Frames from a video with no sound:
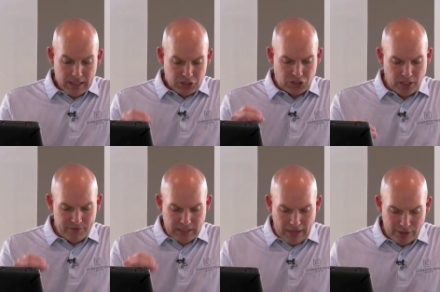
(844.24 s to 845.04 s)
son
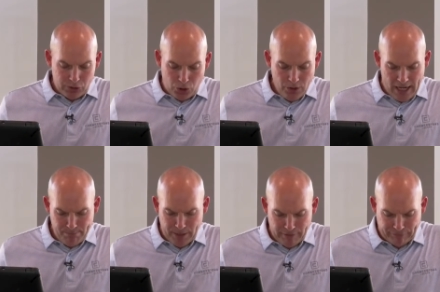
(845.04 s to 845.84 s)
of David, do
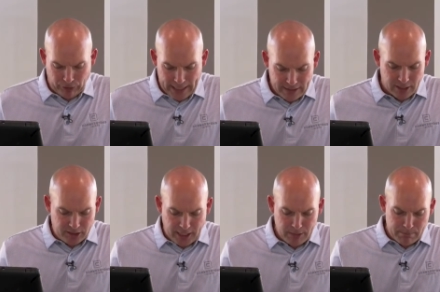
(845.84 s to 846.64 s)
not be afraid to
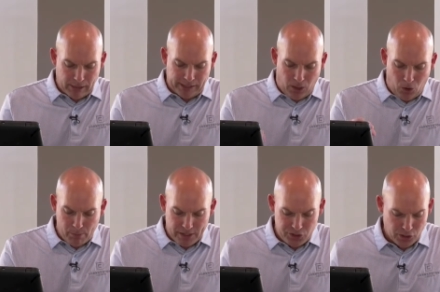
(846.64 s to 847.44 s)
take Mary
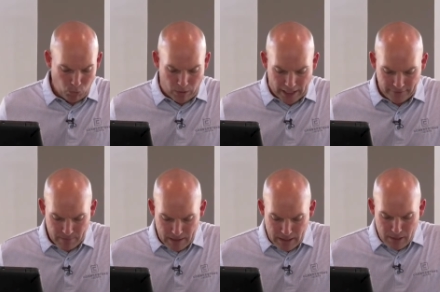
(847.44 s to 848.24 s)
home as your wife,
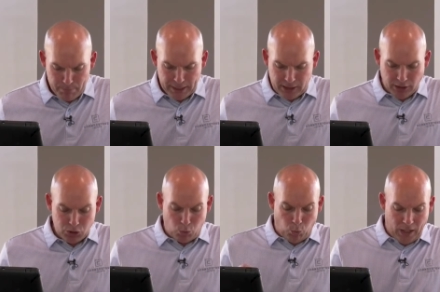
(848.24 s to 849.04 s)

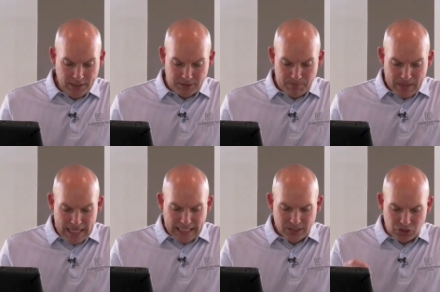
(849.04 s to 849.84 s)
because what
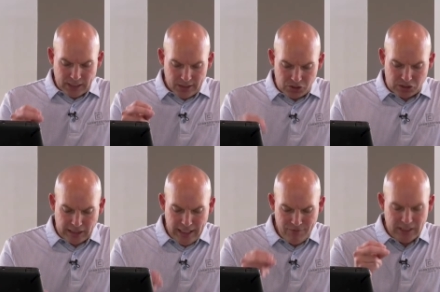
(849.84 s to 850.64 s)
is
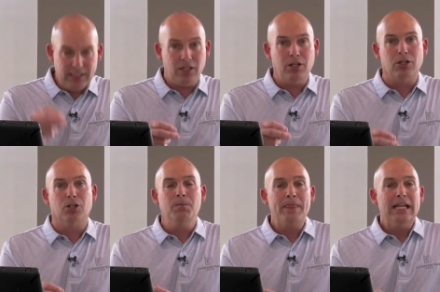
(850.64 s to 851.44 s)
conceived in
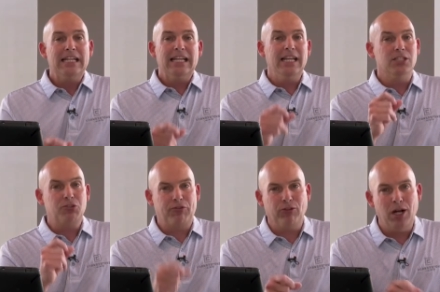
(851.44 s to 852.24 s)
her
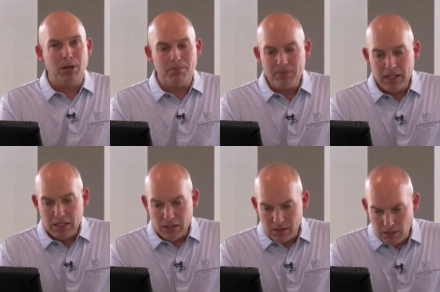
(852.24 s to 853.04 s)
is from
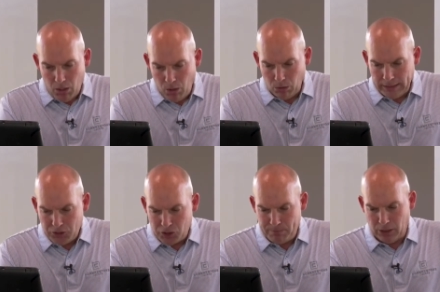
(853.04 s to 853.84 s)
the Holy
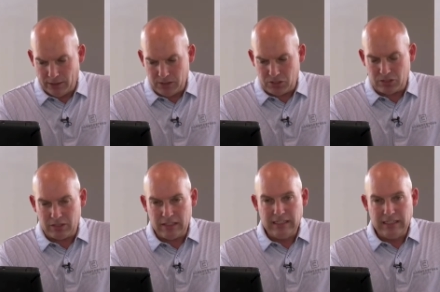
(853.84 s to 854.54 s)
Spirit